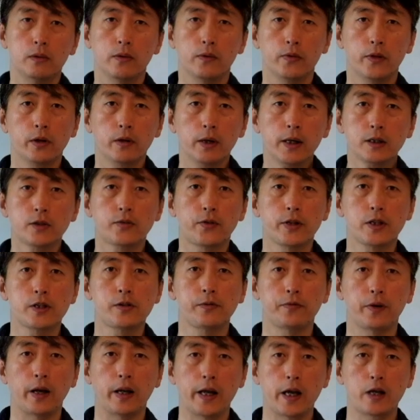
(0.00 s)
There is this
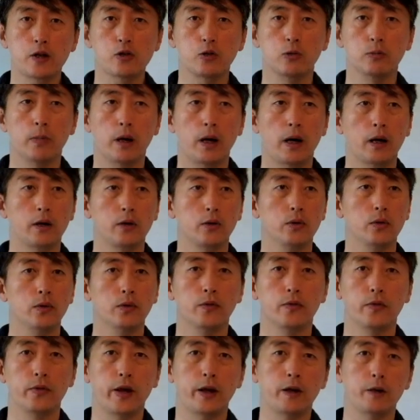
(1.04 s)
financial model
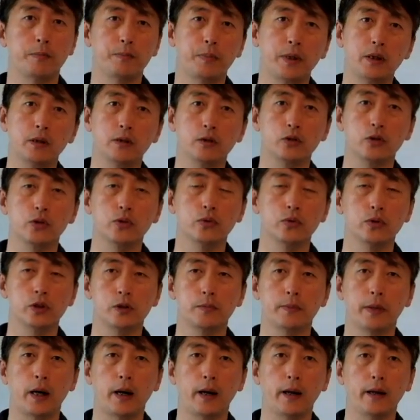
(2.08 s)
that are being used
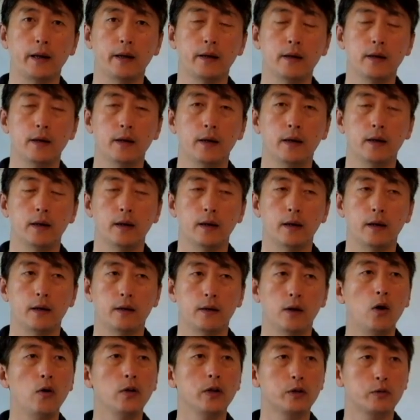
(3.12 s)
by
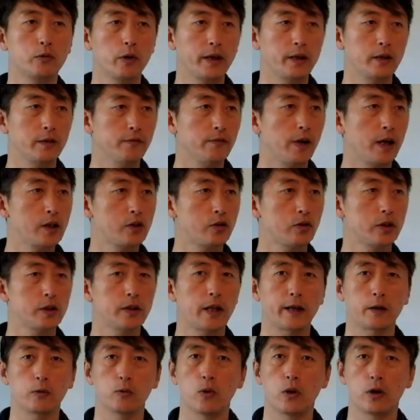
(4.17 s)
all the great investors
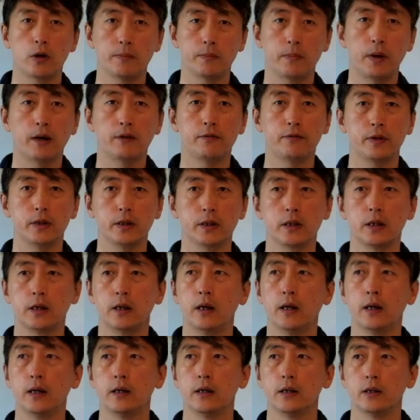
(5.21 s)
like Warren Buffett,
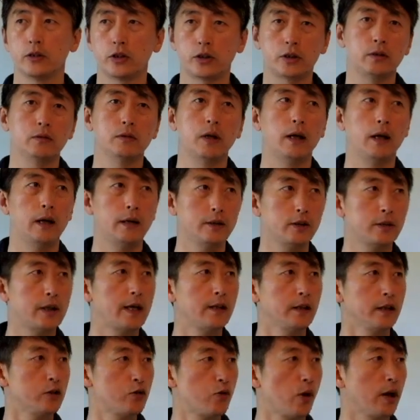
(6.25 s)

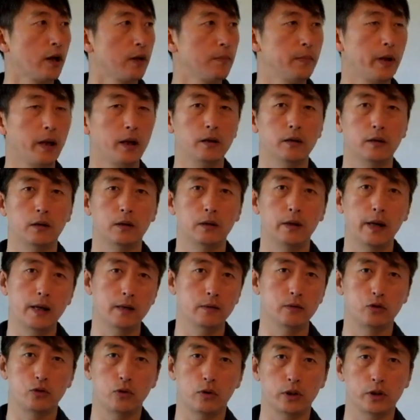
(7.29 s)
Stanley Druckenmiller, and
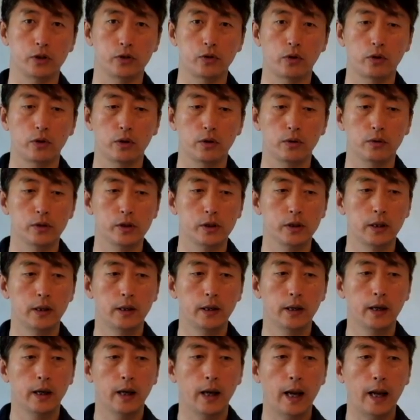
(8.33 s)
George Soros,
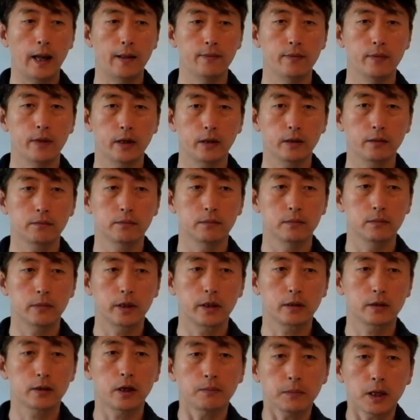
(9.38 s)
and they
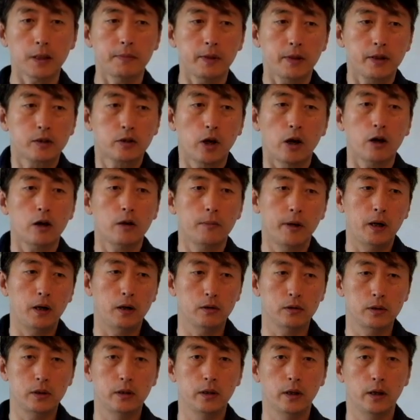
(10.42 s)
sometimes they talk
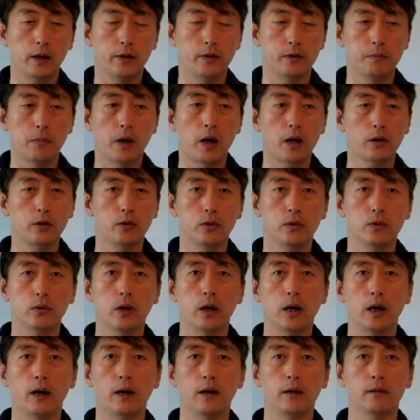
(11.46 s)
about the model
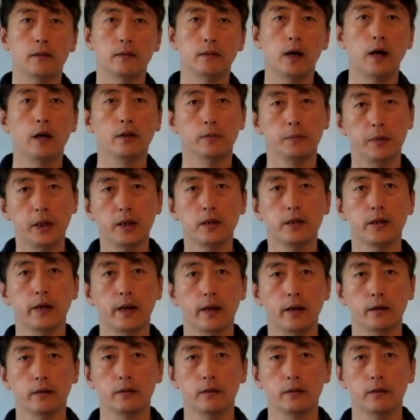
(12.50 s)
on the media.